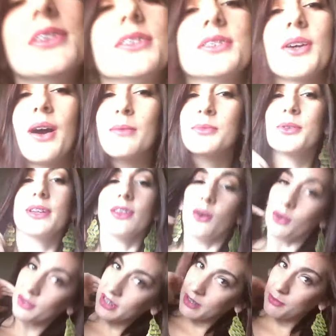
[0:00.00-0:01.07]
So I'm doing the
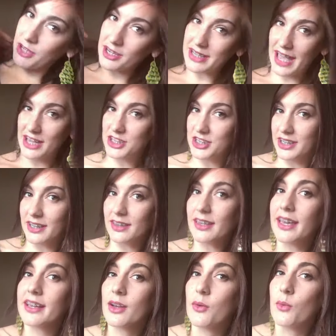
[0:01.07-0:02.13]
whole Kim Kardashian
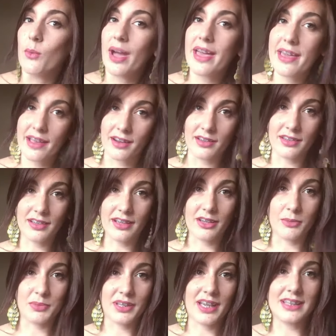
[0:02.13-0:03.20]
wet hair look. I
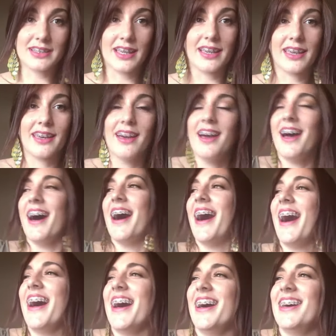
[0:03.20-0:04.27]
hope you guys like it.
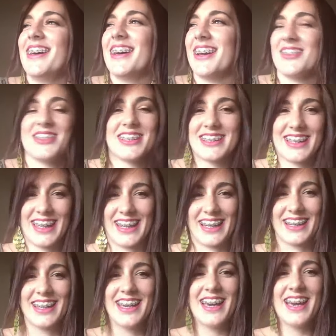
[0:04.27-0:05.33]
I'm just
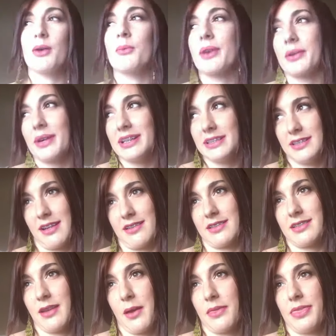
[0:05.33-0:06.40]
kidding. Where do I
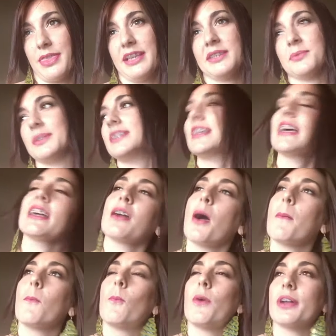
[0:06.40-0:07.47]
start? This was
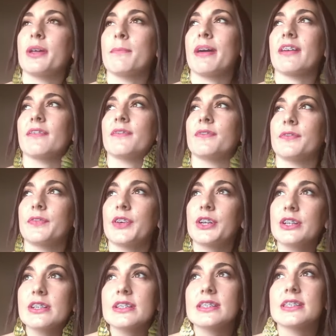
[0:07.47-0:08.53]
one of my
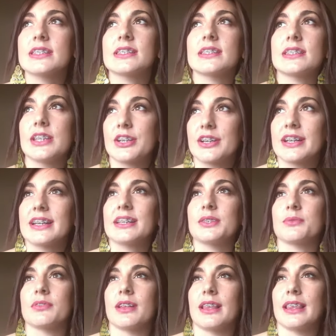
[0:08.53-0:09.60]
first
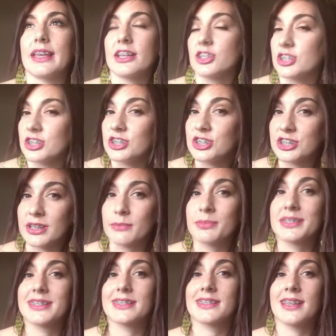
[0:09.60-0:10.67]
serious
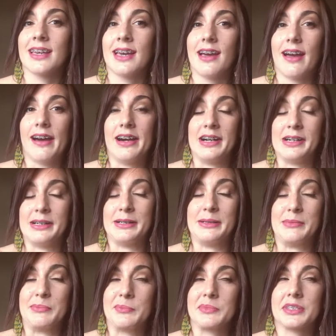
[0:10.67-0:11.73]
relationships,
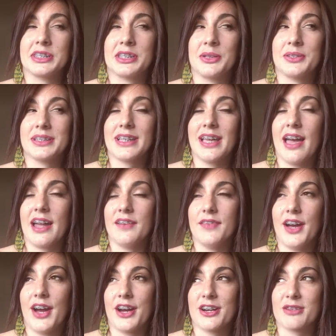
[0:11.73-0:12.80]
so it's kind of a
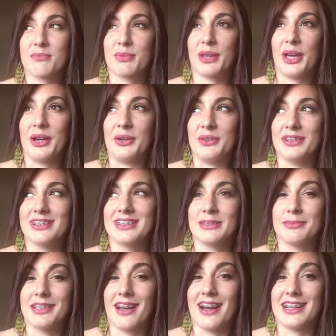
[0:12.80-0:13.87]
hard blow, to
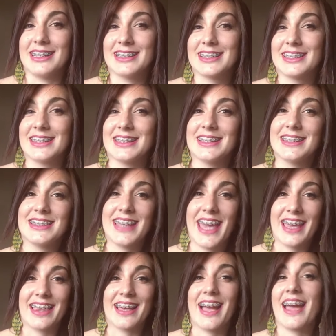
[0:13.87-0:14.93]
be honest. To this
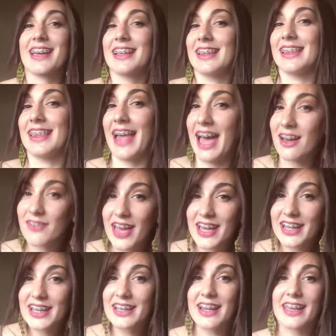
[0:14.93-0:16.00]
day, I can laugh at
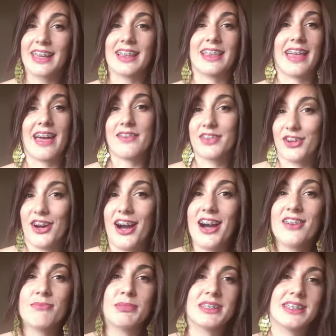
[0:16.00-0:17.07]
it and I can laugh it
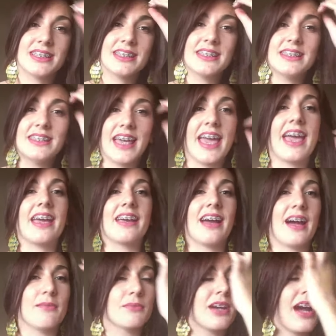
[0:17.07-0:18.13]
off, but to this day,
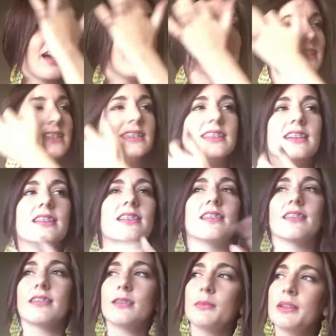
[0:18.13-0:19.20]
I'm kind of still a
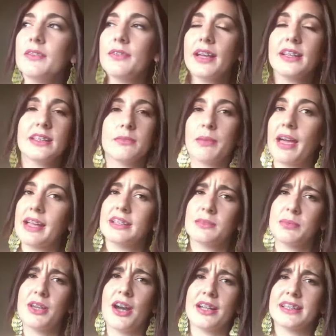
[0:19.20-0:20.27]
little bit affected by it, to
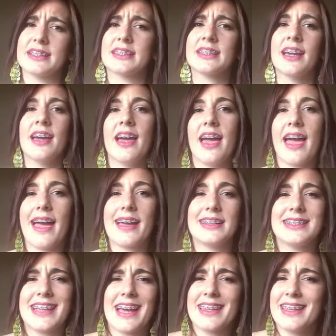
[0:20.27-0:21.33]
be honest,
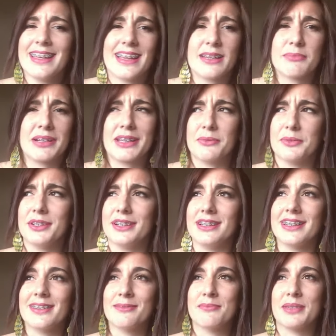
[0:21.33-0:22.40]
and I think anybody
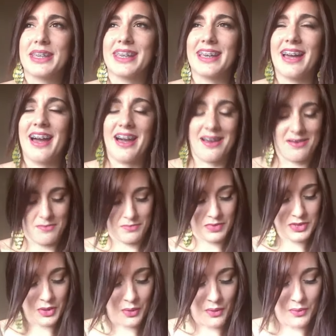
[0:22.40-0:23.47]
would be.
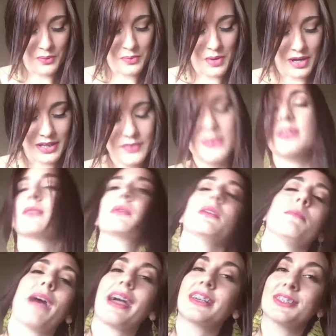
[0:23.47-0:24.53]
So I'll give you a little bit
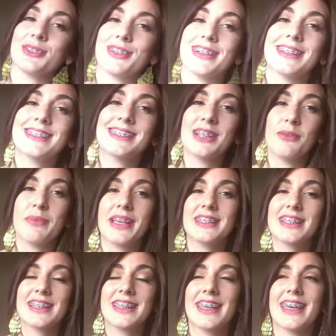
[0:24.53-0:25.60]
of backstory. So
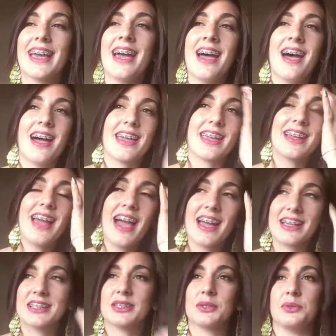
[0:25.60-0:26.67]
basically, in
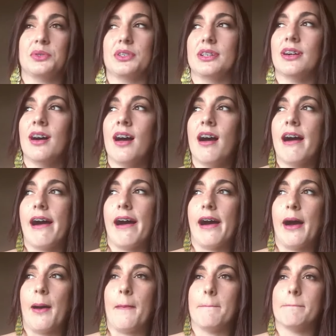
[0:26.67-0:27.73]
high school,
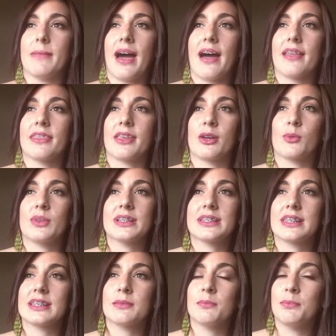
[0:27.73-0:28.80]
there was
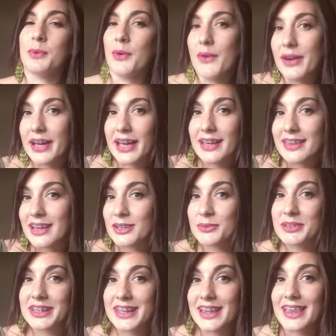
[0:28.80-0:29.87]
this boy that
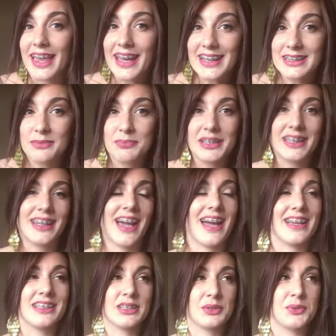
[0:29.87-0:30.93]
really liked me in
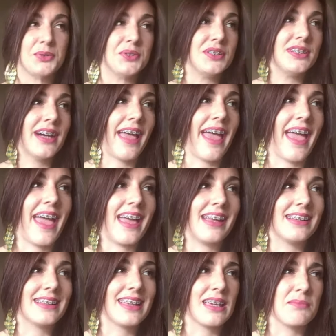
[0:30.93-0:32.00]
high school
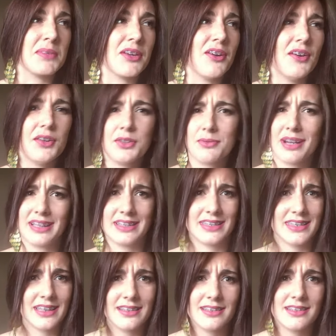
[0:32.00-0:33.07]
and gave me all the right
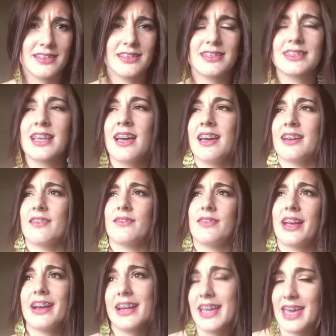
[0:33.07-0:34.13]
signals.
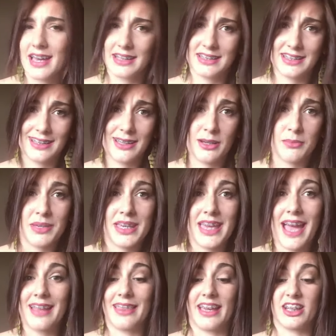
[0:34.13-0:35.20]
Very handsome. He
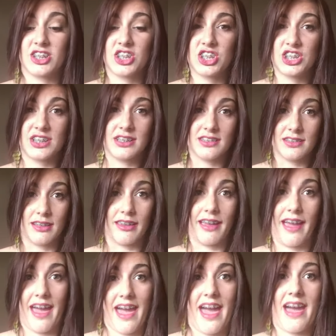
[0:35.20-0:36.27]
had chiseled
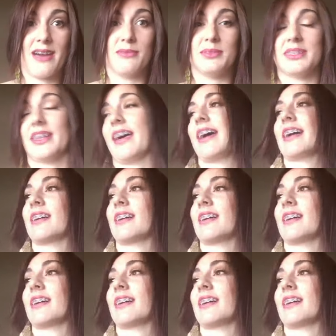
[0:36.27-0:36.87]
abs.